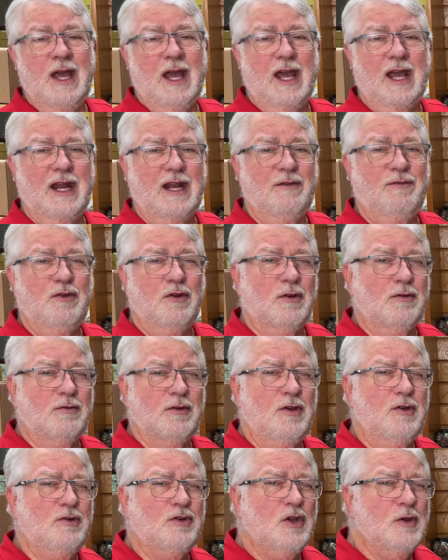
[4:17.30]
And if you're on
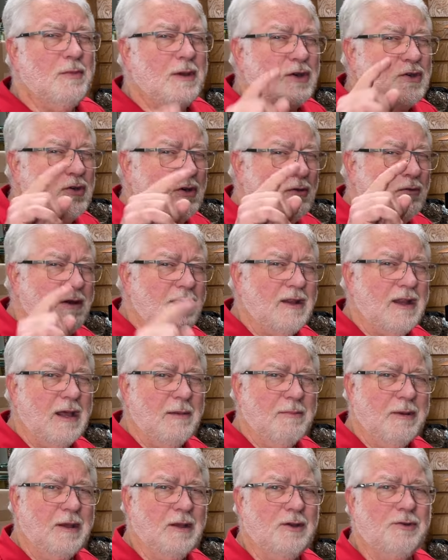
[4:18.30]
YouTube, make sure you ring
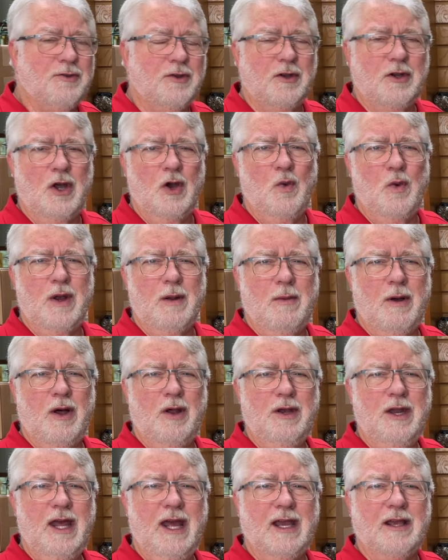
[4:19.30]
that bell so you know when I'm
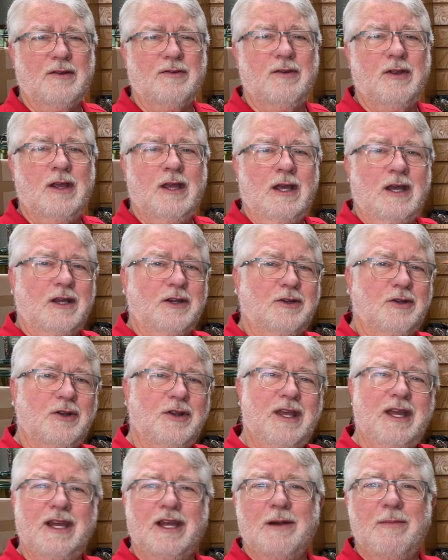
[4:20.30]
on next.
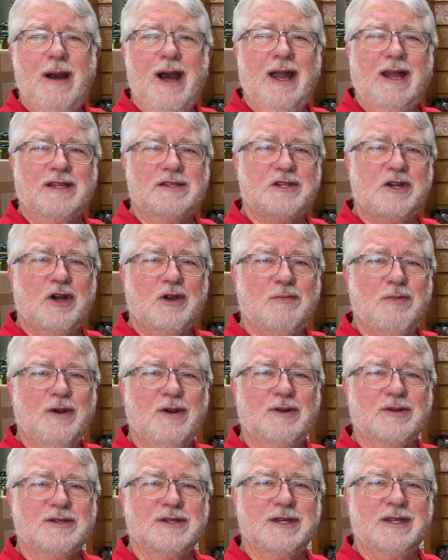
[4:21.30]
Until then, come on, let's talk
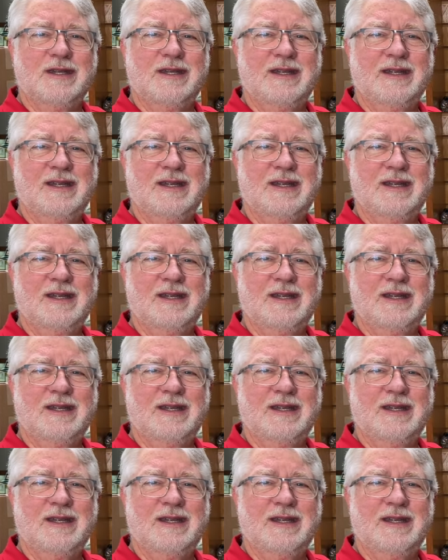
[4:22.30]
birds.